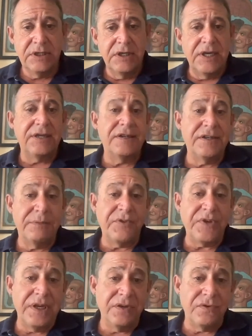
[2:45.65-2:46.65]
I ended up
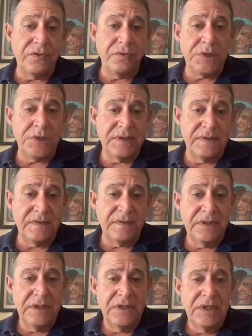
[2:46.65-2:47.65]
staying 2 months
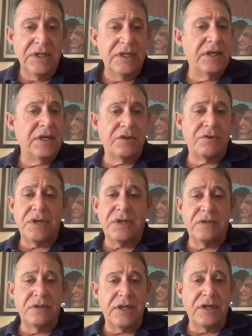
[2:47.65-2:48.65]
and I created
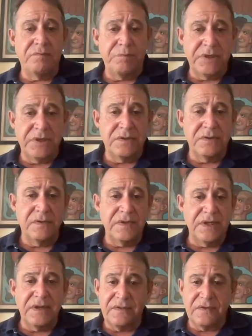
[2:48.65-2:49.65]
a lot of pictures
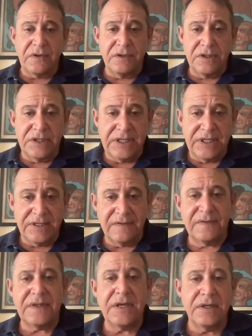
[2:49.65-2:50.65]
and I started to get
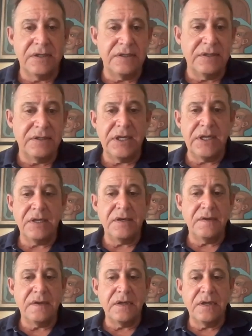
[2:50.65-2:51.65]
excited.
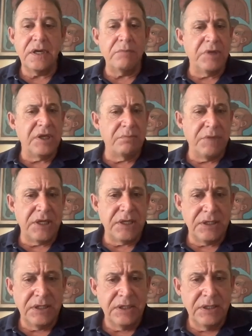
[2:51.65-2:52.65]
And I met a man
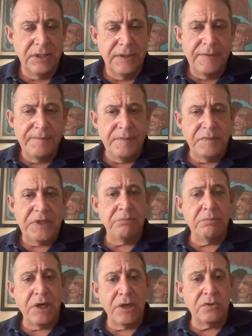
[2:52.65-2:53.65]
named
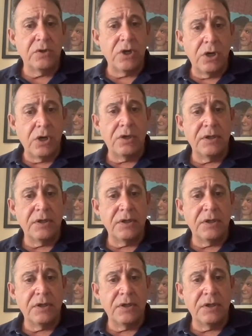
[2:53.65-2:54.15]
Michael Aw.